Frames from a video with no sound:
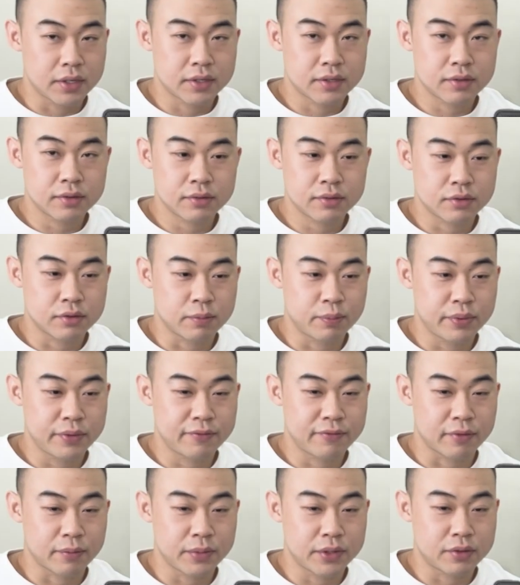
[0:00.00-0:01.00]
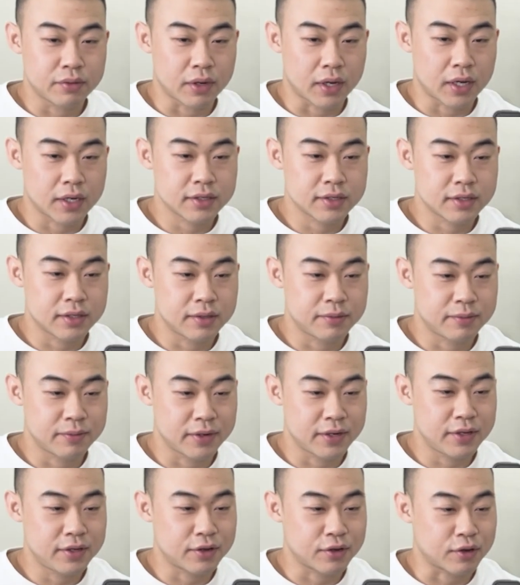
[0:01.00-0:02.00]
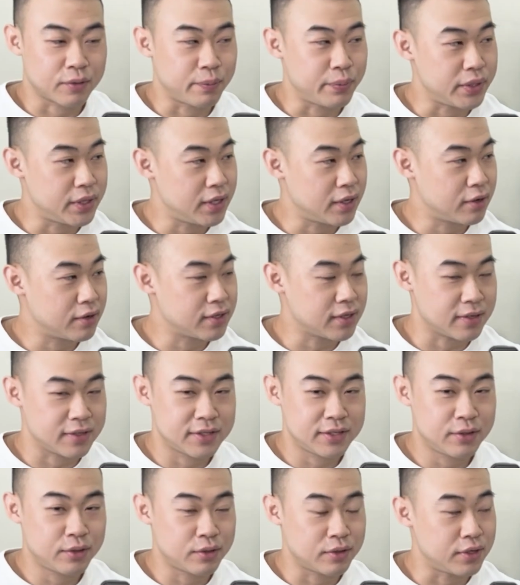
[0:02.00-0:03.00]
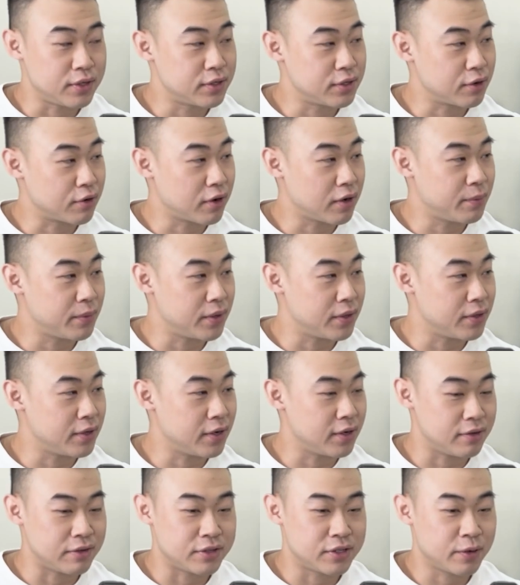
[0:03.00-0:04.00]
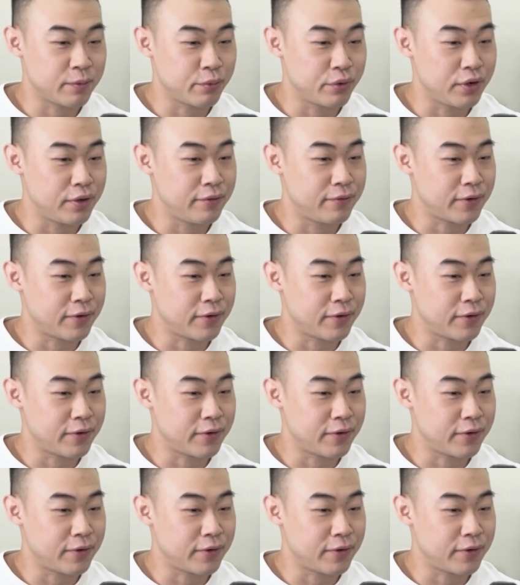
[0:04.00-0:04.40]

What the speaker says: it's so stupid for me to ask whether you're competing because I see on your Instagram and you jump really